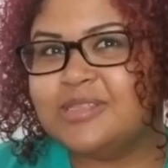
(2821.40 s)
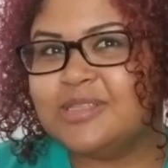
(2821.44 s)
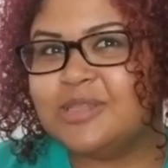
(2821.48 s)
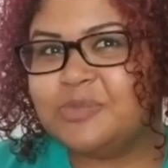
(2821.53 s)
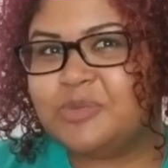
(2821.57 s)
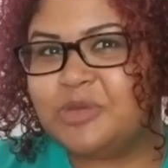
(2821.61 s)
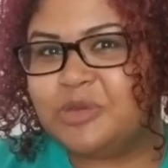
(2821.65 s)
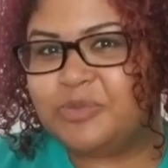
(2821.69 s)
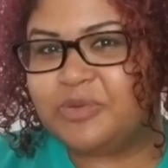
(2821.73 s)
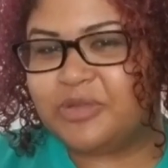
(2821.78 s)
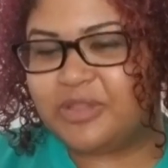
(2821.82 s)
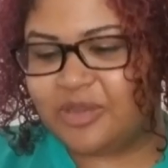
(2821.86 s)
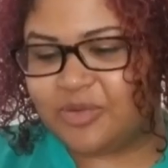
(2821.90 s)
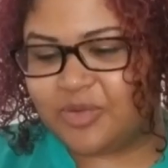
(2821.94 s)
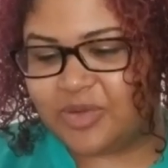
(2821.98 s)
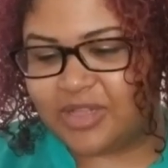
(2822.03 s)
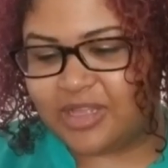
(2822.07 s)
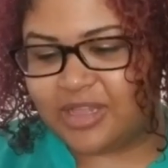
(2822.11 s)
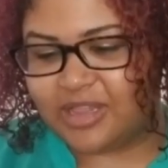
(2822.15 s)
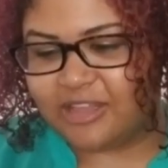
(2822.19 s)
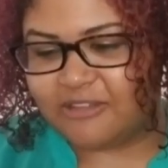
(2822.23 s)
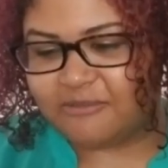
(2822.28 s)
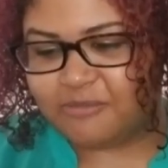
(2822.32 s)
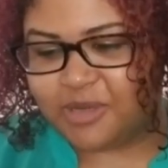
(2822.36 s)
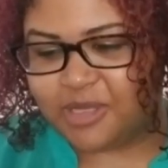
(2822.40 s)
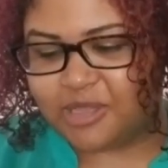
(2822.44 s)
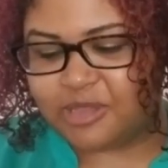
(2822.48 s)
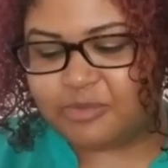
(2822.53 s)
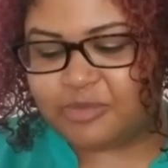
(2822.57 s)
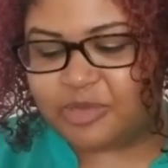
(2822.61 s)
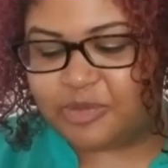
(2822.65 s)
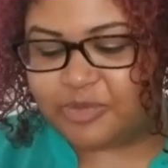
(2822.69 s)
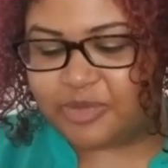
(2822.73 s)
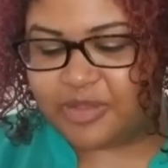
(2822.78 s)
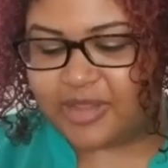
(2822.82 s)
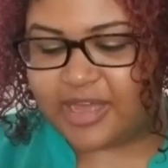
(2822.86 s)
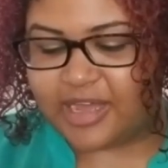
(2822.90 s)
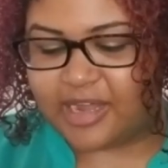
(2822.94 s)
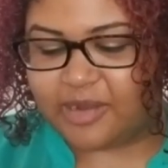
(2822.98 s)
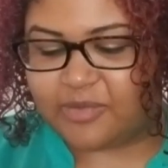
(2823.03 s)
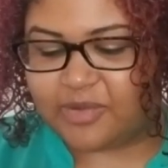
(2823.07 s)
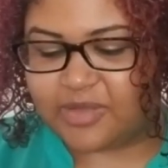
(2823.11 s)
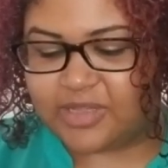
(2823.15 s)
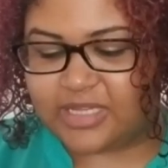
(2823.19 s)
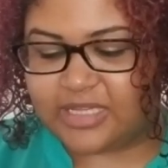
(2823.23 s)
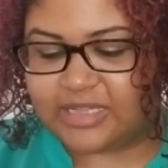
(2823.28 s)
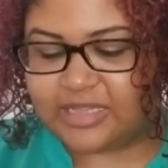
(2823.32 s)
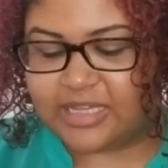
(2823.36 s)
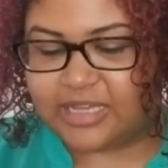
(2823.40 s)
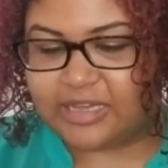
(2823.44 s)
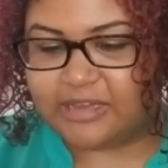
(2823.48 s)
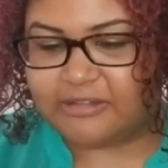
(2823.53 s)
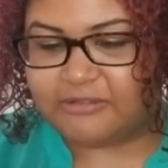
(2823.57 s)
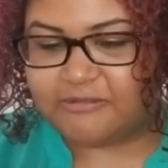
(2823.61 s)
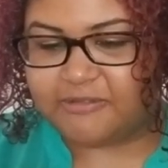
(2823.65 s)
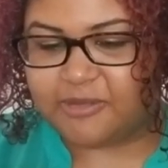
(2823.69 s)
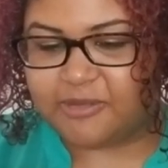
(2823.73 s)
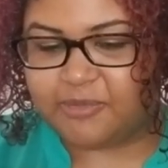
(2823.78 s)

to the people that really love me and the people that I really love.